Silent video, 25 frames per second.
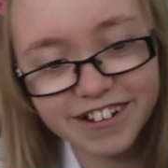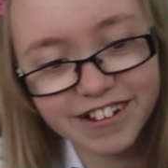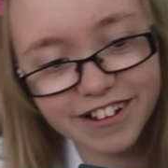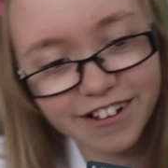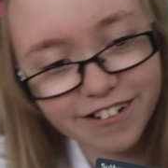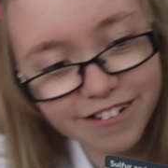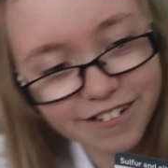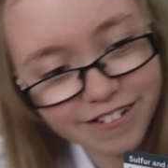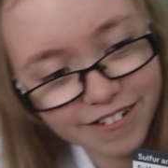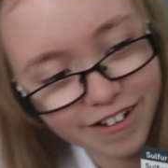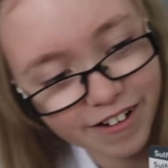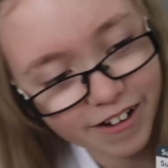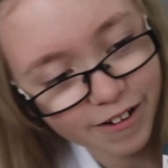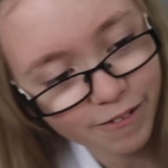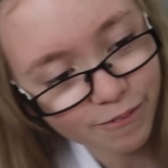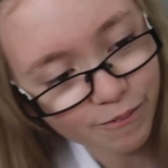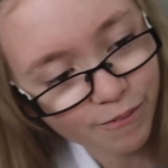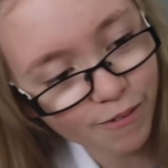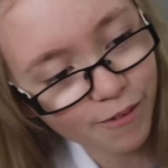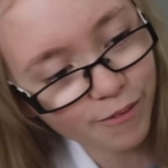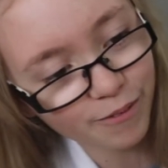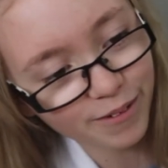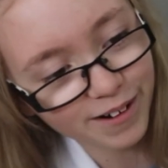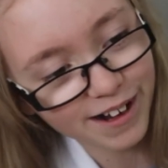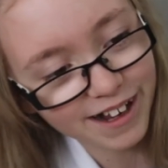So
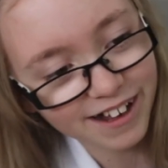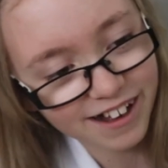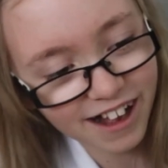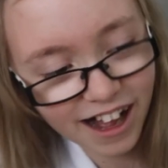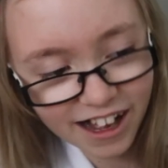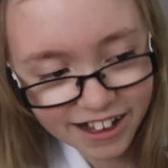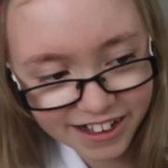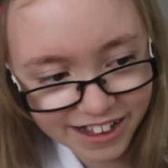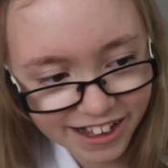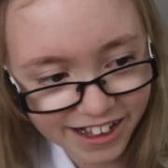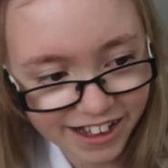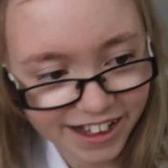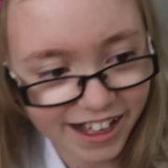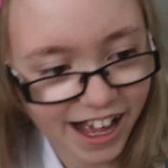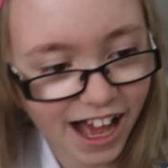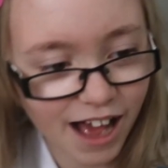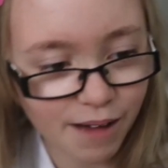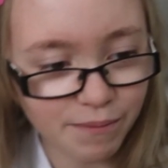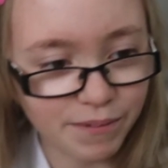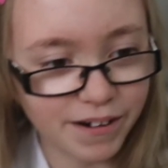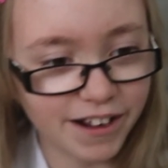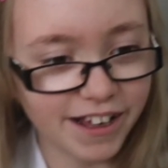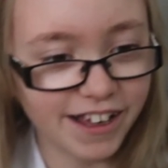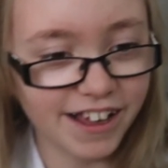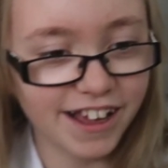what we're seeing
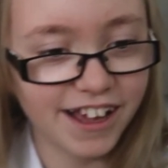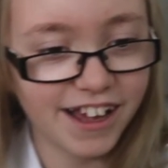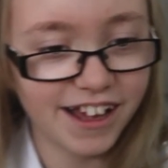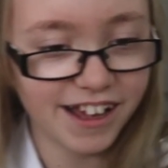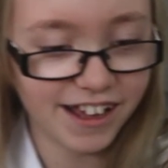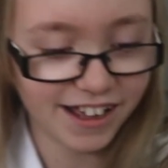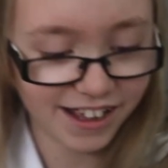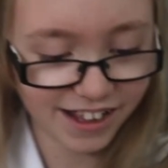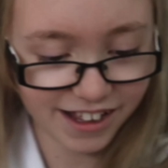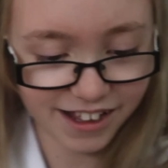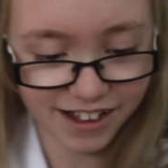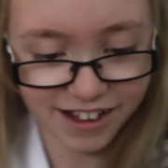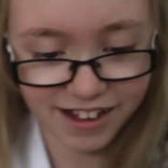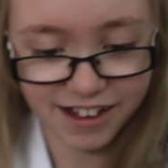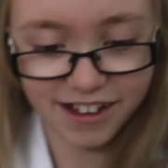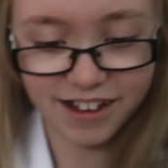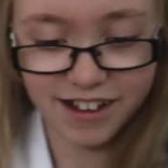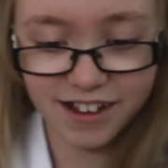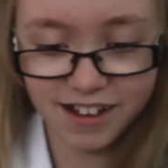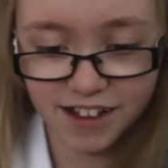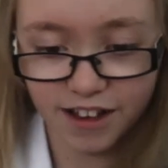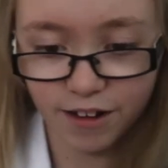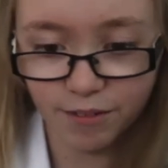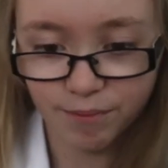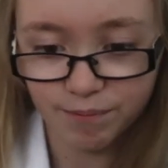happening
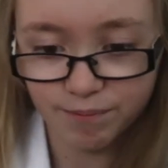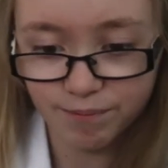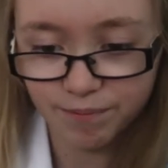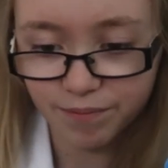is